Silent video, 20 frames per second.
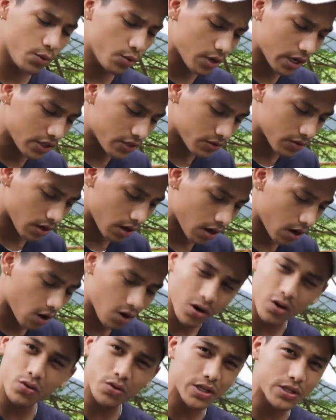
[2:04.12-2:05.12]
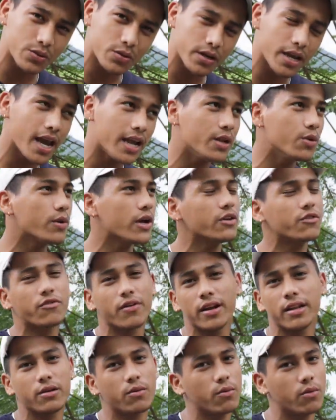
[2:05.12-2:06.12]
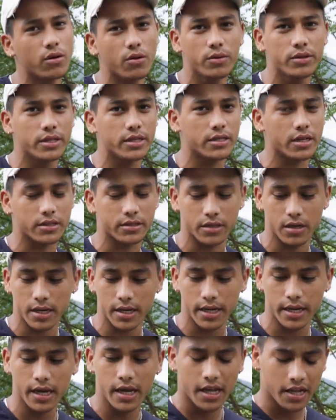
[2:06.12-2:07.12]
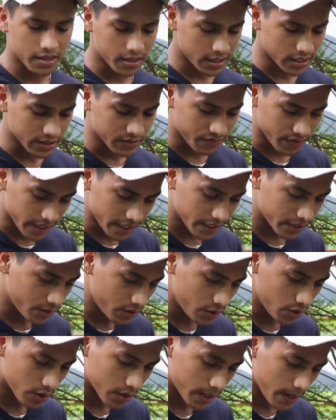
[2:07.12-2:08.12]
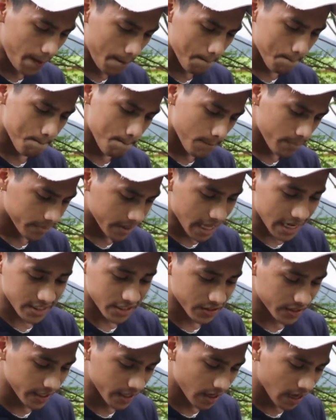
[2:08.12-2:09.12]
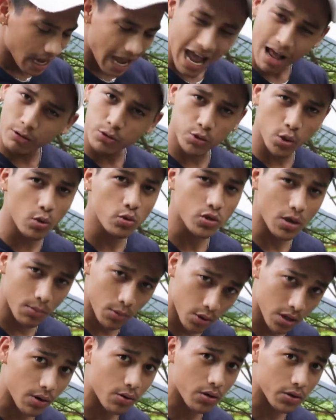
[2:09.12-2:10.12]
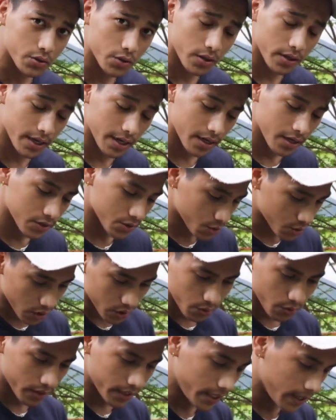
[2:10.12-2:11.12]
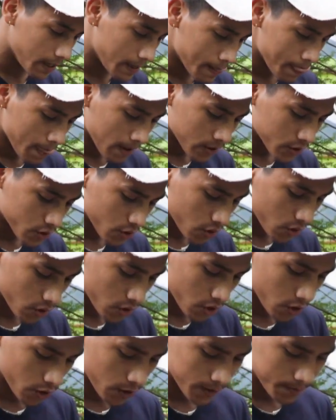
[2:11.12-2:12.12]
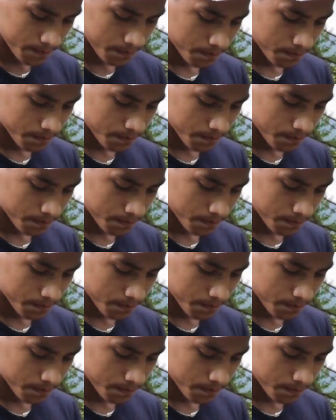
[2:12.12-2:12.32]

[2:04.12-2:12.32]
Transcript: you can order this, okay, and you can train with this also, okay. This is very good, okay. That's the thing. I'll show you some workout also, okay. So don't worry. So